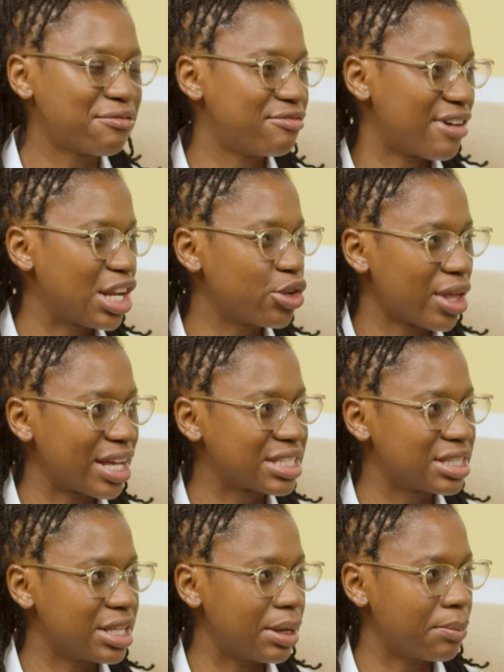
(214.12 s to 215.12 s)
value
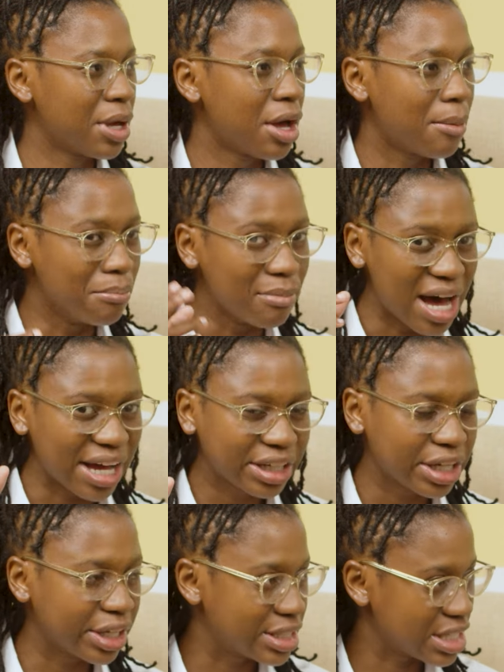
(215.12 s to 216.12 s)
that the
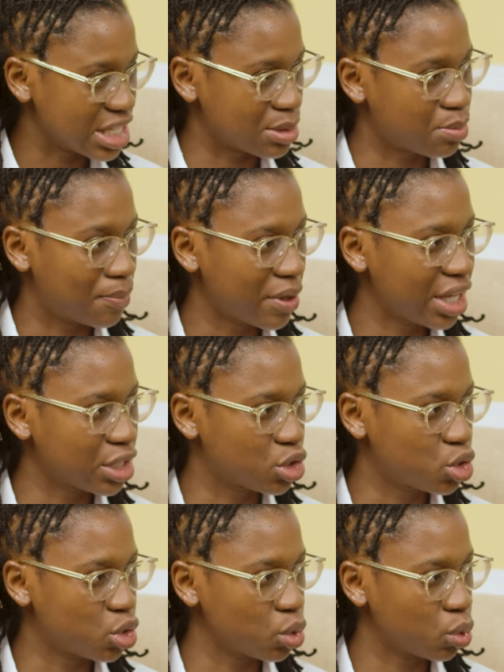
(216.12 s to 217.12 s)
market is prepared
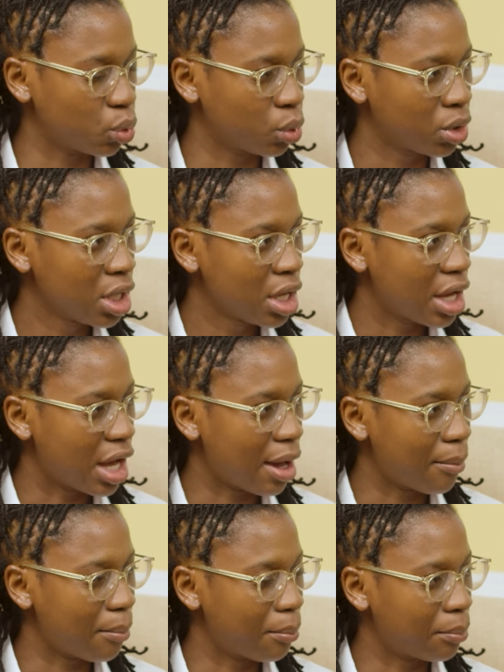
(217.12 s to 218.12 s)
to
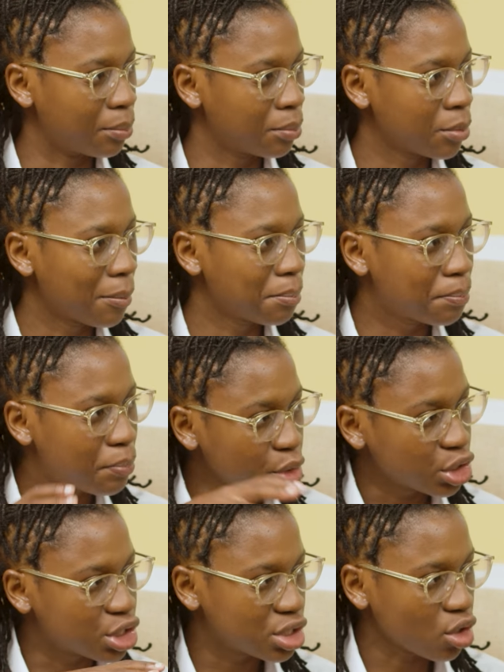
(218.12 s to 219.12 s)

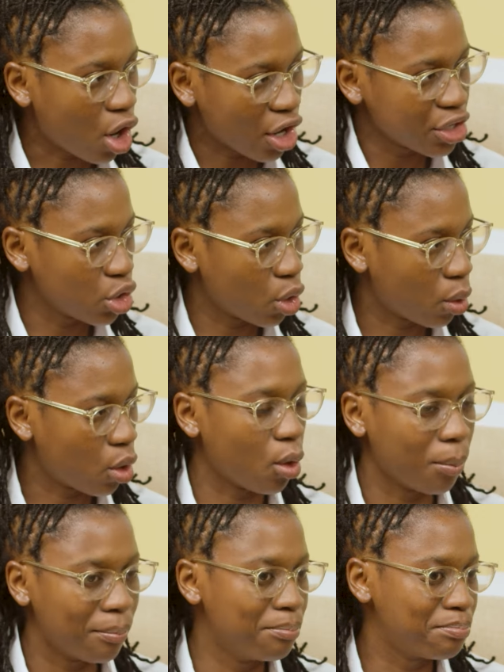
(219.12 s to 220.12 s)
put on your
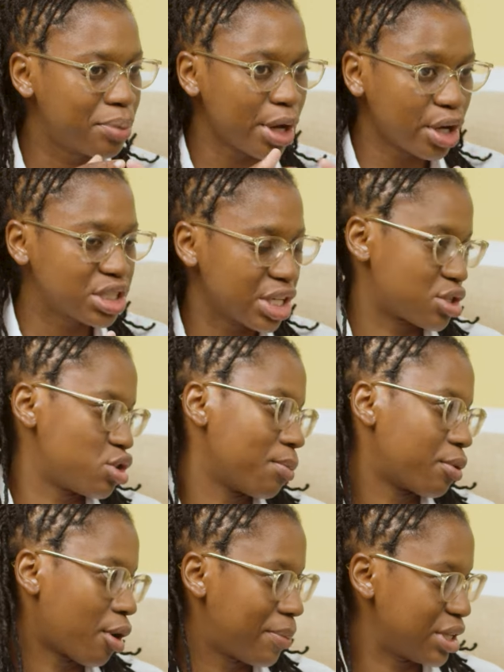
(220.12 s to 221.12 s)
or purchase your
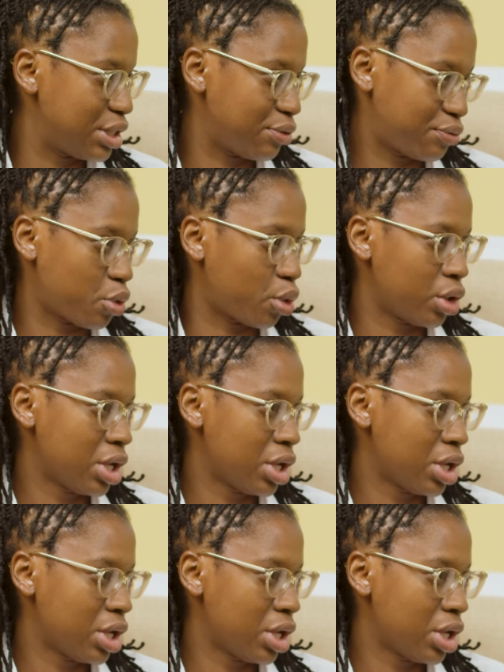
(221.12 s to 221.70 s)
property for.